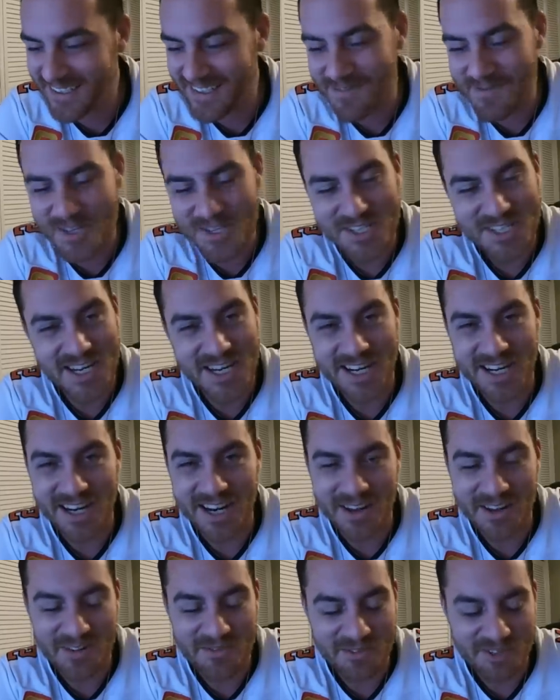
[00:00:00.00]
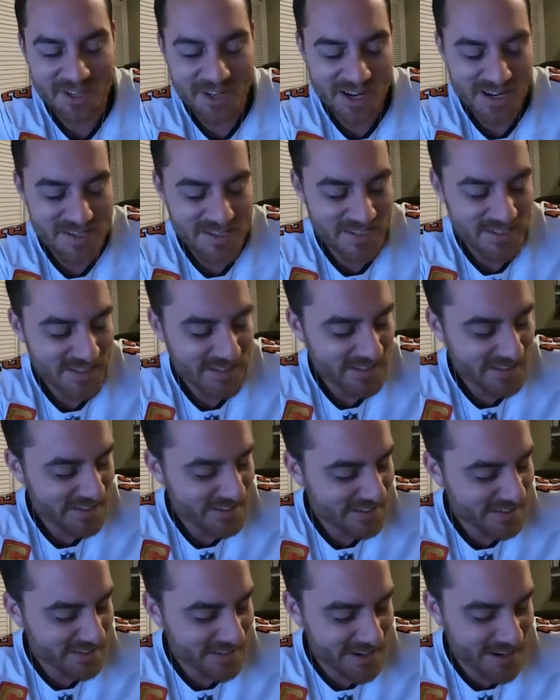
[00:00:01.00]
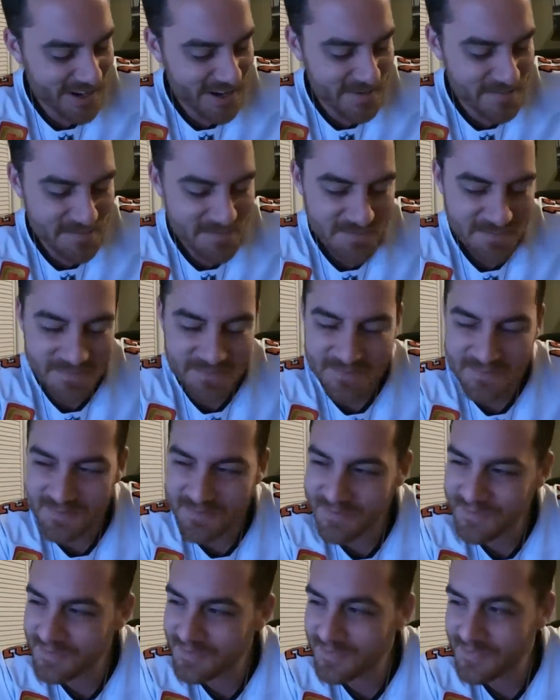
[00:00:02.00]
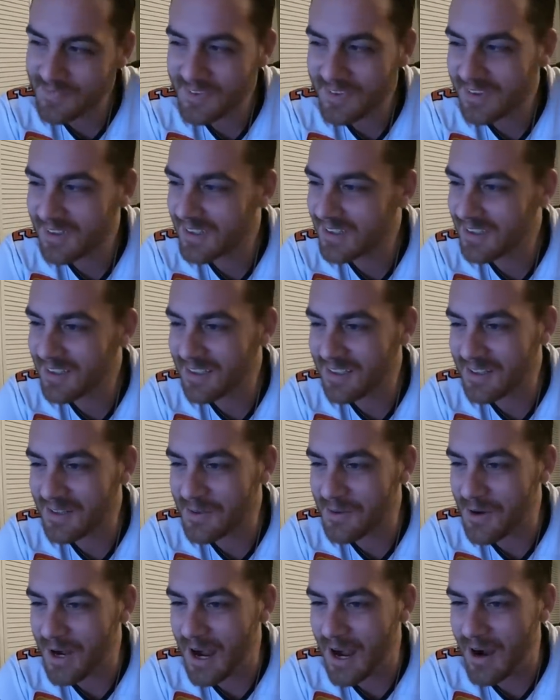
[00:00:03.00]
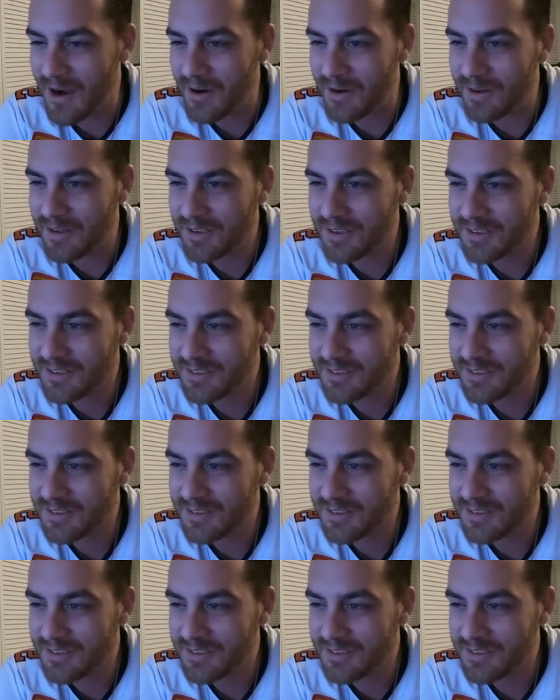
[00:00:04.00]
I'm just kidding. I love you guys. Um, wow.